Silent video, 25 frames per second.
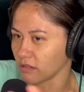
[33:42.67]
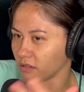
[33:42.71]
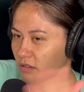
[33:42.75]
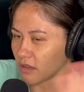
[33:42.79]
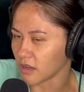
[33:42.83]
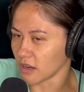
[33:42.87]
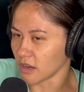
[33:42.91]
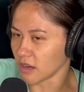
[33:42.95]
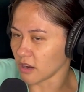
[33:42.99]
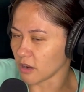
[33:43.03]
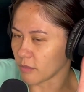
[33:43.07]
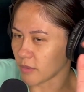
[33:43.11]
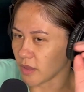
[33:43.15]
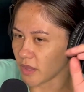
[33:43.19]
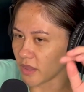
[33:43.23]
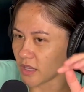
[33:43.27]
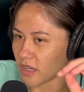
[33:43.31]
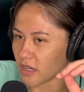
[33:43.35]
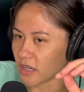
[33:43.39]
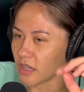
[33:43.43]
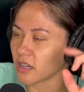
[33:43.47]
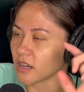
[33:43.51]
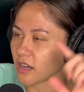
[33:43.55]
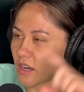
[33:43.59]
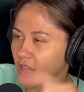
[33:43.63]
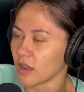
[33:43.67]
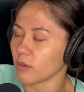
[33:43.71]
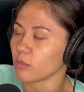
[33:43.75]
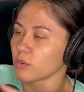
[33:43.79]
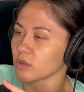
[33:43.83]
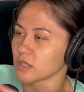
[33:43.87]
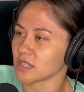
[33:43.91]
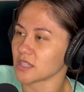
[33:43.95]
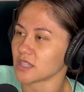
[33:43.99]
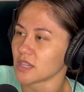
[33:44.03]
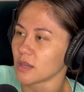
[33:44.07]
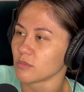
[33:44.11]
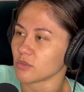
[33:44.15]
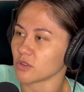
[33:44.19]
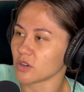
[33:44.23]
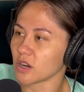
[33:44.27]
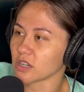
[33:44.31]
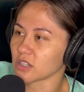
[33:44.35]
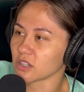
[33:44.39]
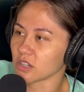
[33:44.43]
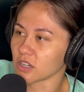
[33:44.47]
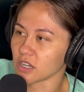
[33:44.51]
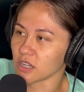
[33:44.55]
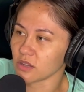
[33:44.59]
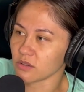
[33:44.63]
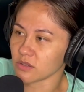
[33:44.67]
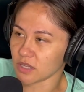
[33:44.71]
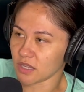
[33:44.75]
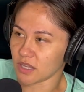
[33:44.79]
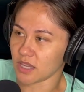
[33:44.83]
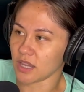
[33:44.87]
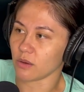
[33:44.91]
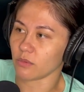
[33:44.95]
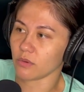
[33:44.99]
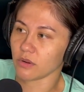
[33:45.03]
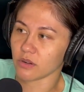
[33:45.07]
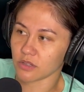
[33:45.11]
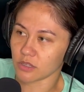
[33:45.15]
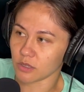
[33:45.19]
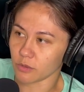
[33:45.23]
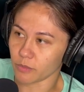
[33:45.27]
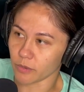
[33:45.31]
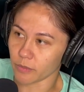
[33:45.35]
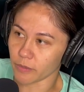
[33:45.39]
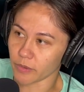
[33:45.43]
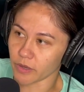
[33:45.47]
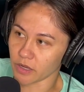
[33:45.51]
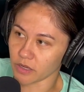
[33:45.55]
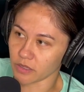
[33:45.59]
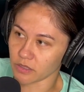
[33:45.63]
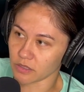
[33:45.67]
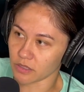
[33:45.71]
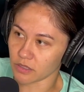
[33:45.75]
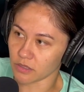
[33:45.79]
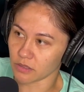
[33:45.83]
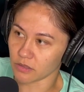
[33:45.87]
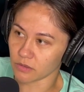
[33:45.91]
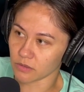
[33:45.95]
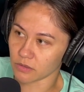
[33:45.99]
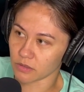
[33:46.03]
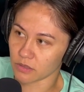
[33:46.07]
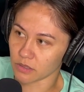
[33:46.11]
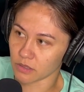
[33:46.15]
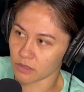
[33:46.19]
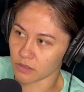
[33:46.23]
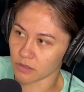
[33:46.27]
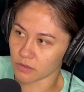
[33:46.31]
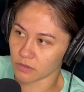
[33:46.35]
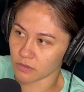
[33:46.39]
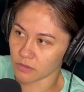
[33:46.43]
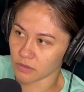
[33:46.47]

and then it was the same director, and he was like, "Yeah, we were super behind too." So.